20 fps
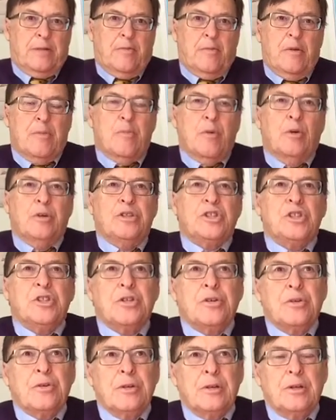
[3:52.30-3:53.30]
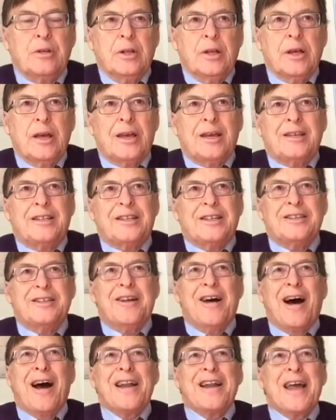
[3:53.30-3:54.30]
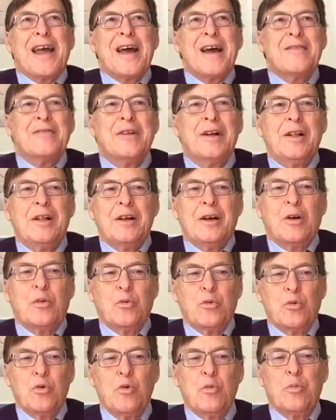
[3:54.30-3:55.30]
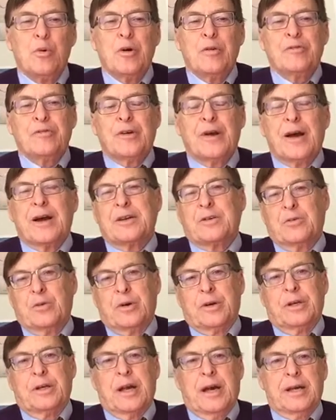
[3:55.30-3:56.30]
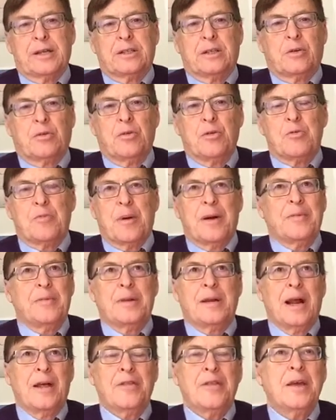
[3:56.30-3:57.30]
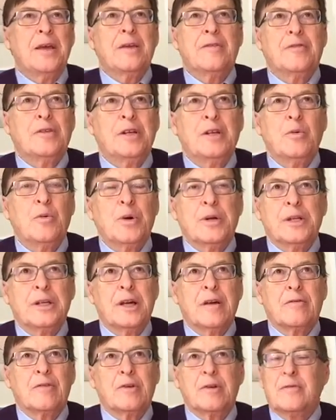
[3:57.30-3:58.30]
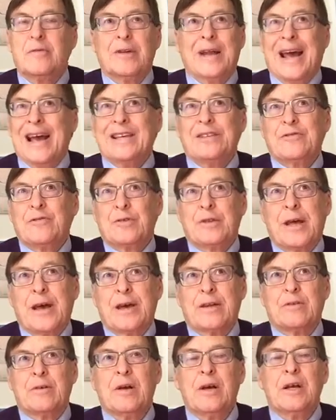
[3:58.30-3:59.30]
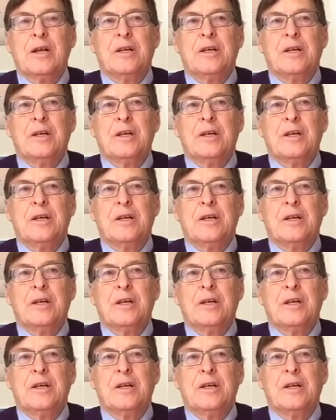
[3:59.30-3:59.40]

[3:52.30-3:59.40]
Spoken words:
we most certainly did not have a rule book for how to organize a group. I mean, I think if anyone had ever even asked for that or